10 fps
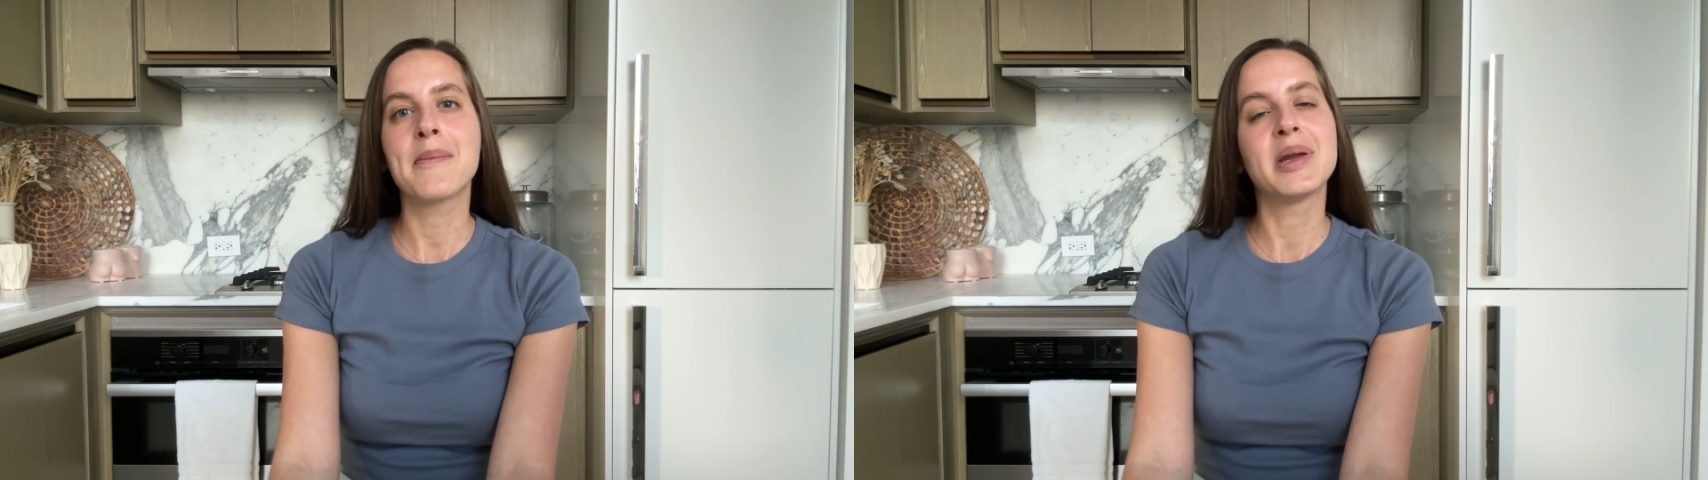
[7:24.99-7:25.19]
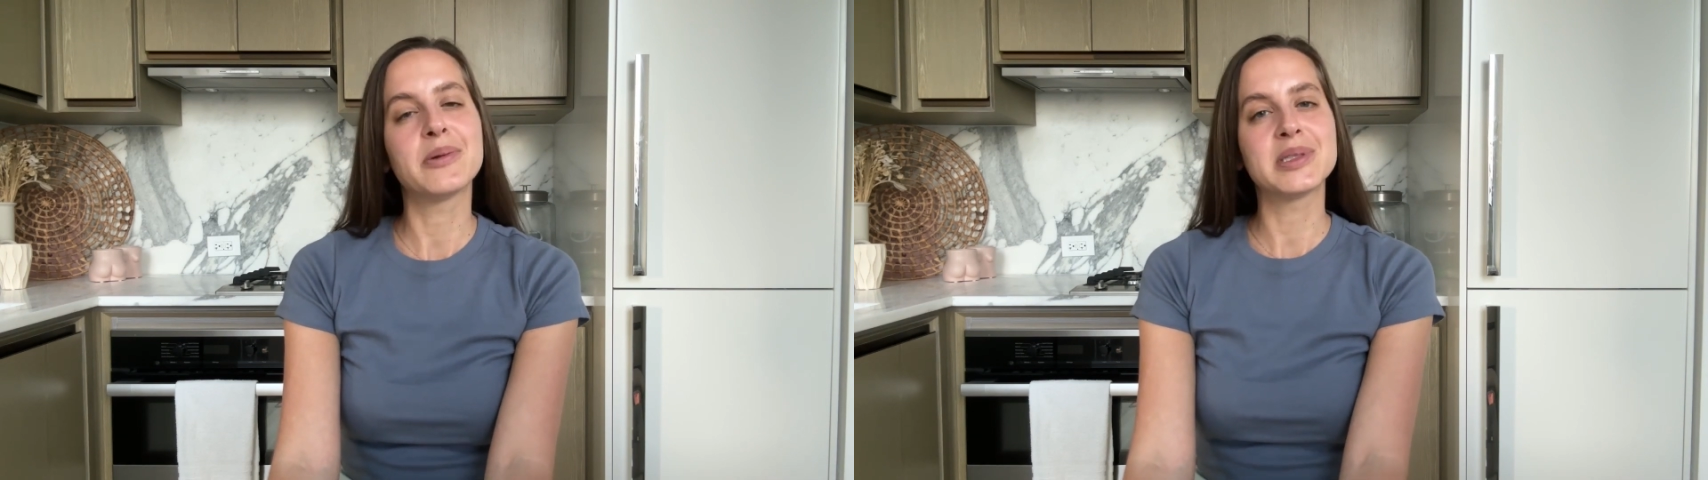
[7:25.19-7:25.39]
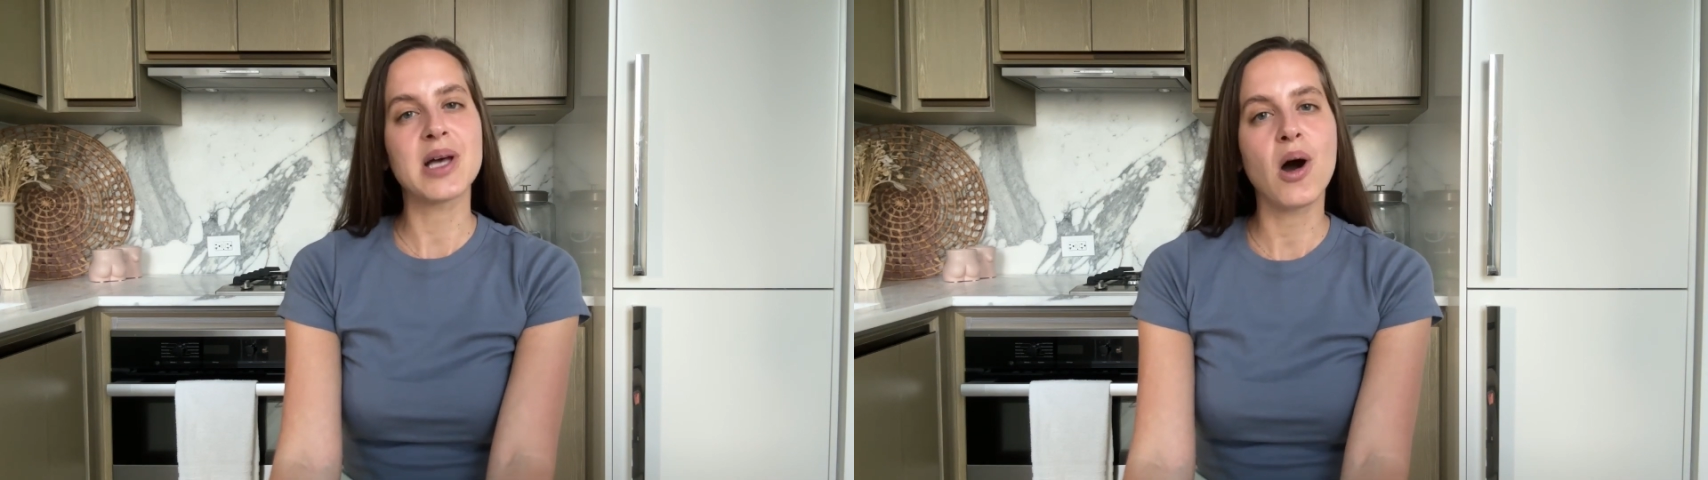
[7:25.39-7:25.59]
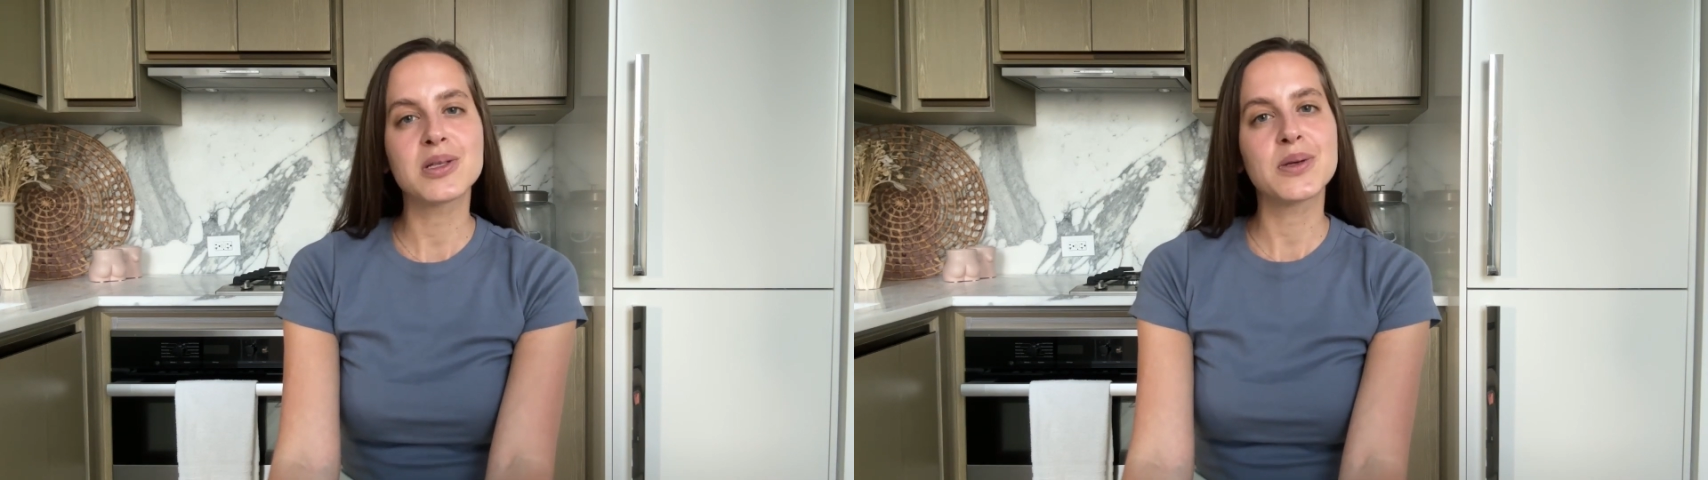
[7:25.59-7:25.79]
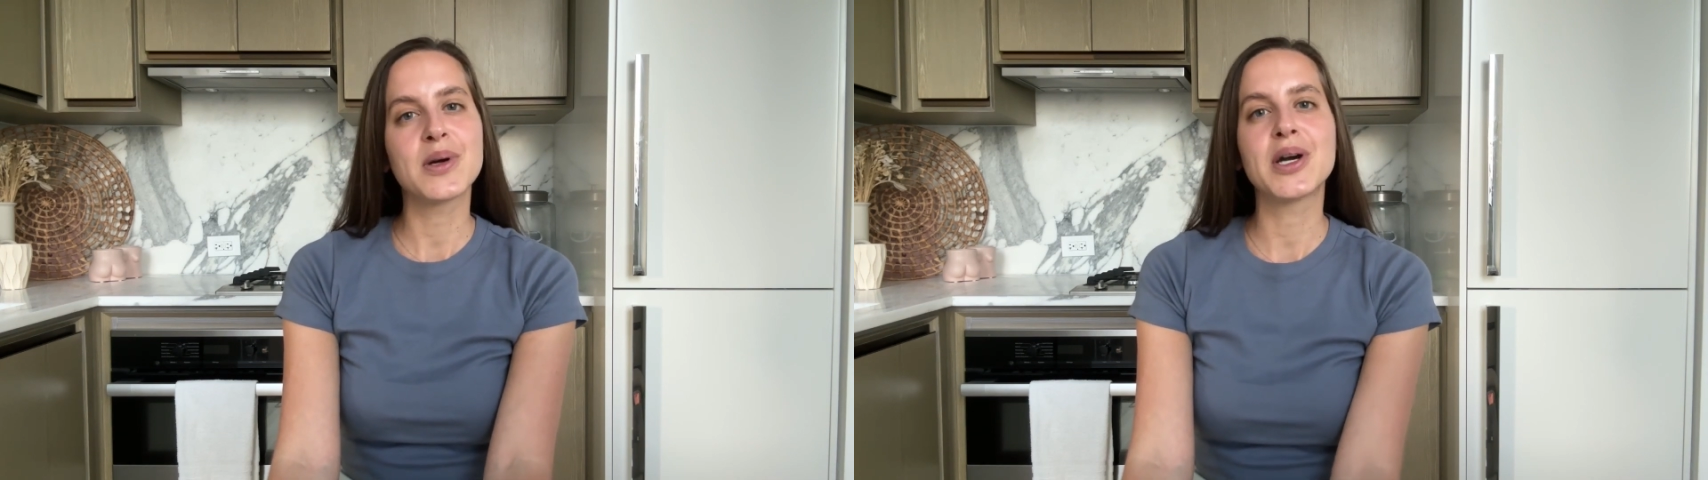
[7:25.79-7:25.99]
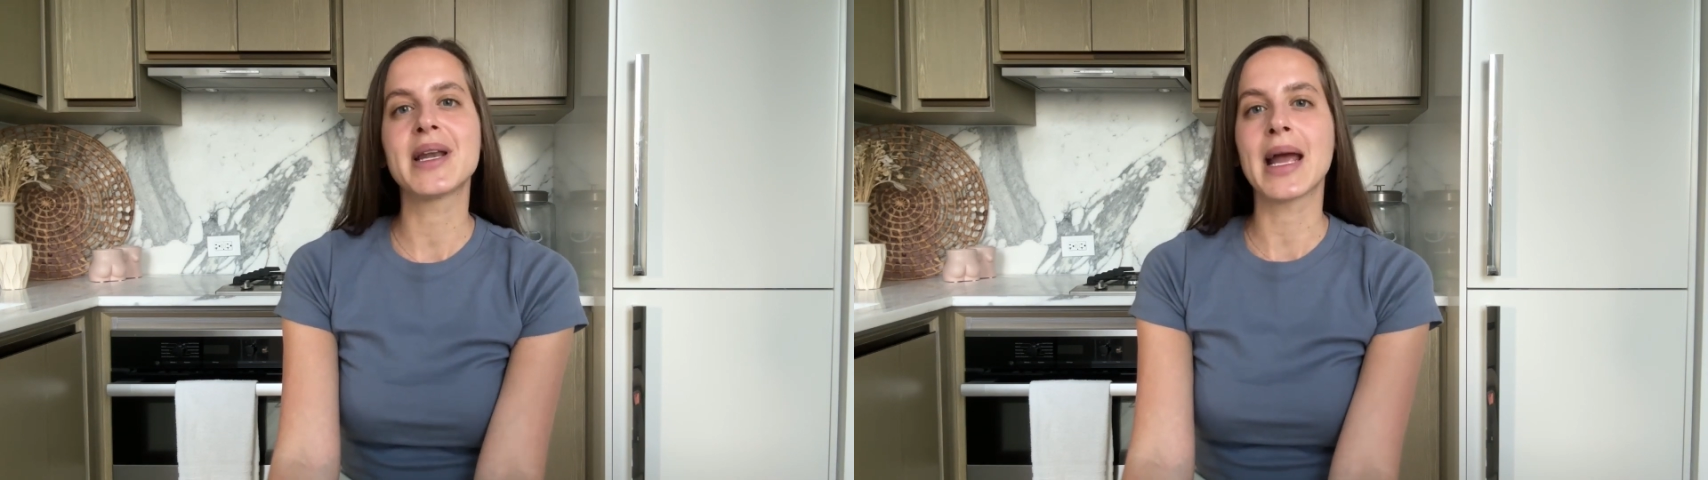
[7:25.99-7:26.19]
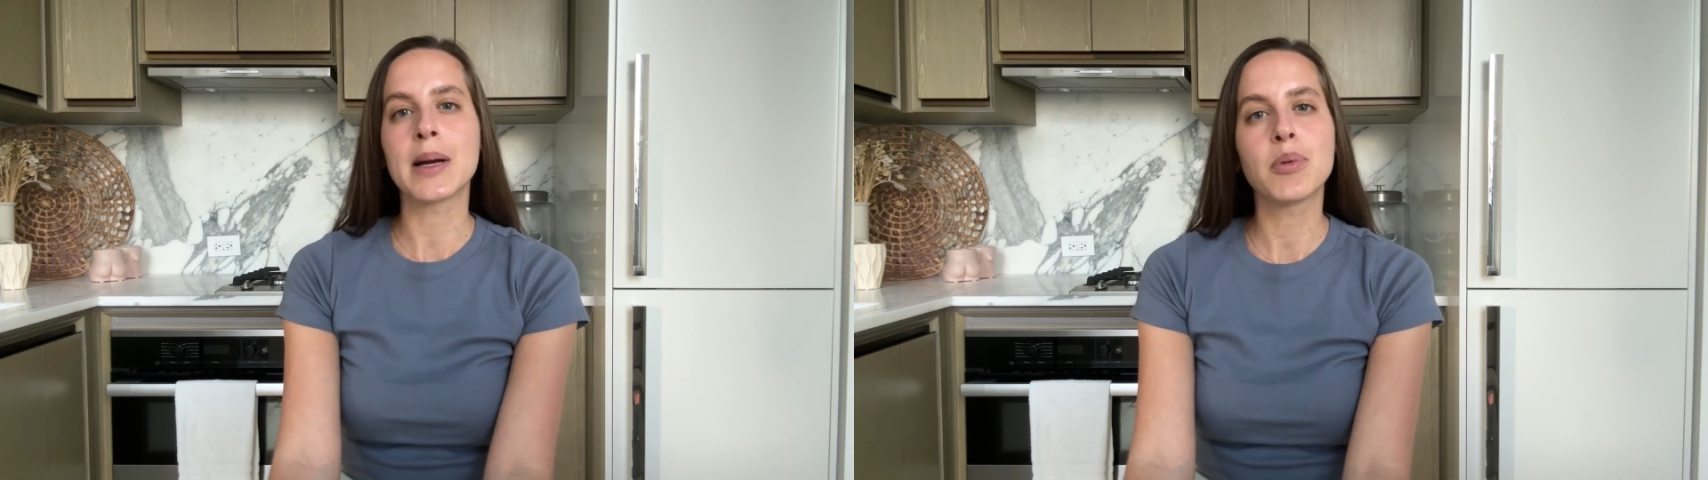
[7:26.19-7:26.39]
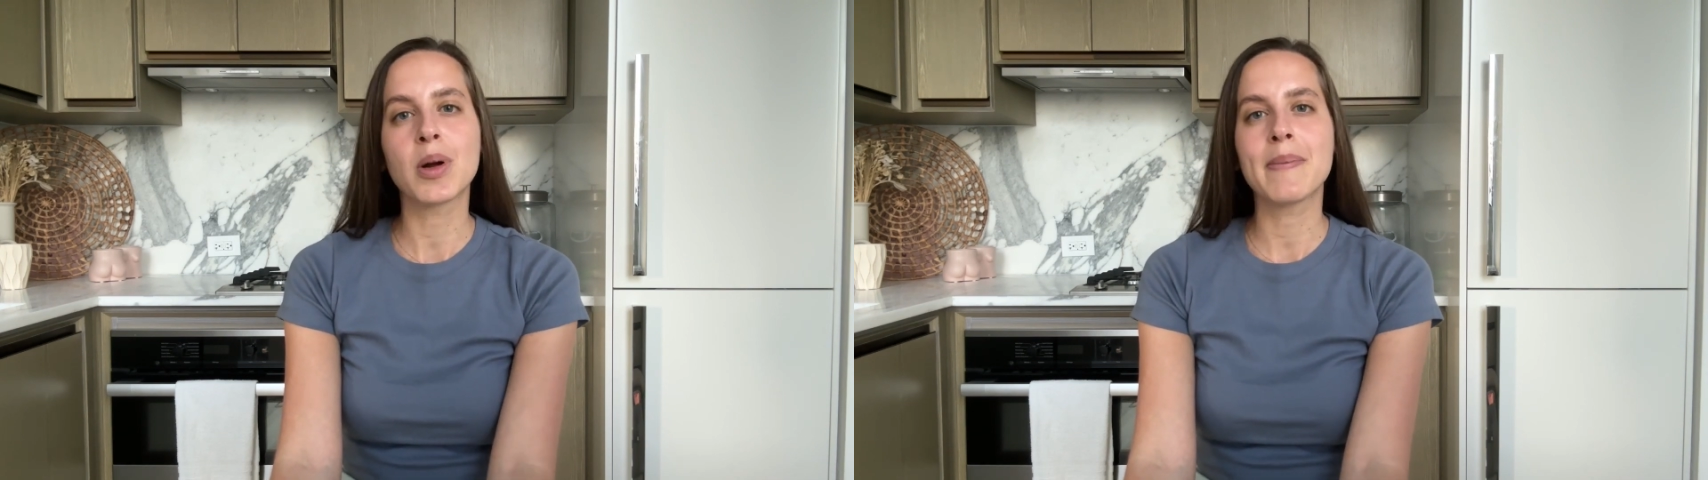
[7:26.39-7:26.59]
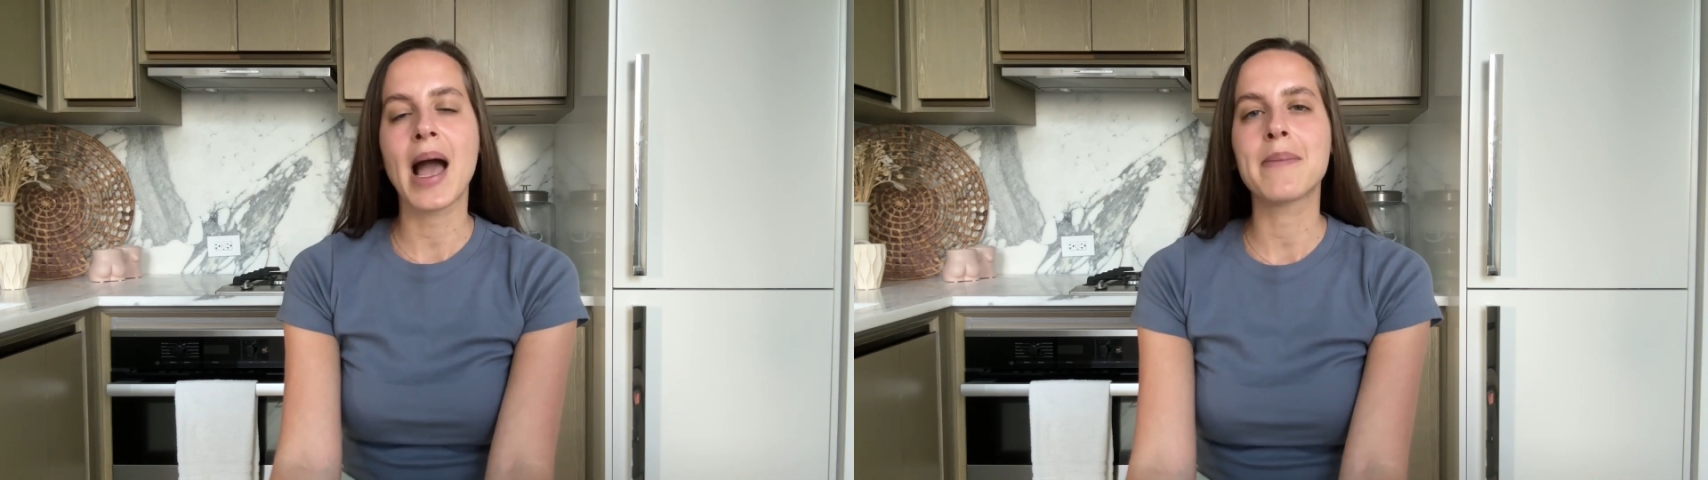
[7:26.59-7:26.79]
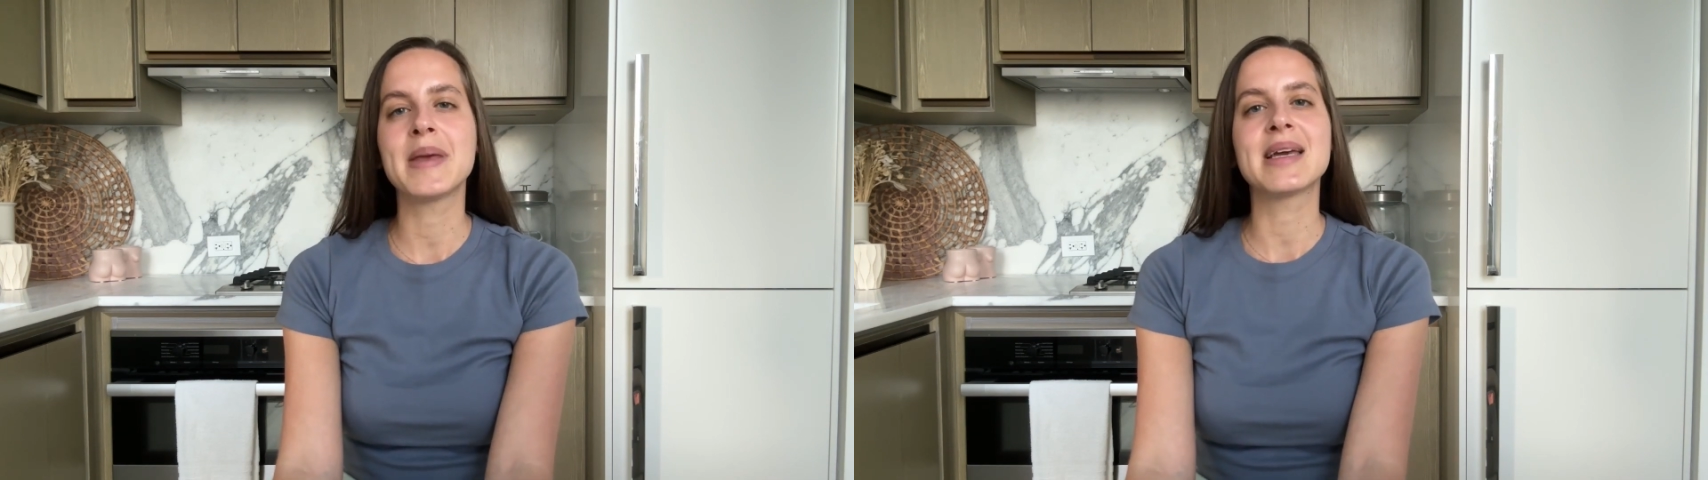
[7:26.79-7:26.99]
but it was also a good airport
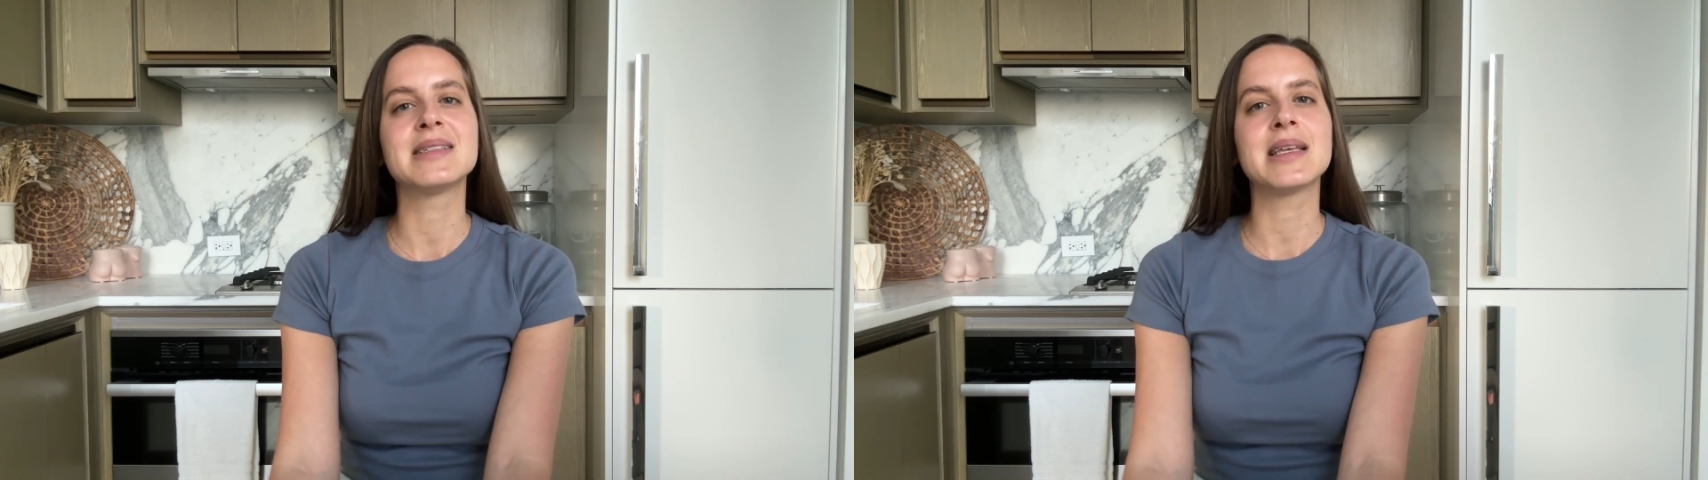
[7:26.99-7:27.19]
bag because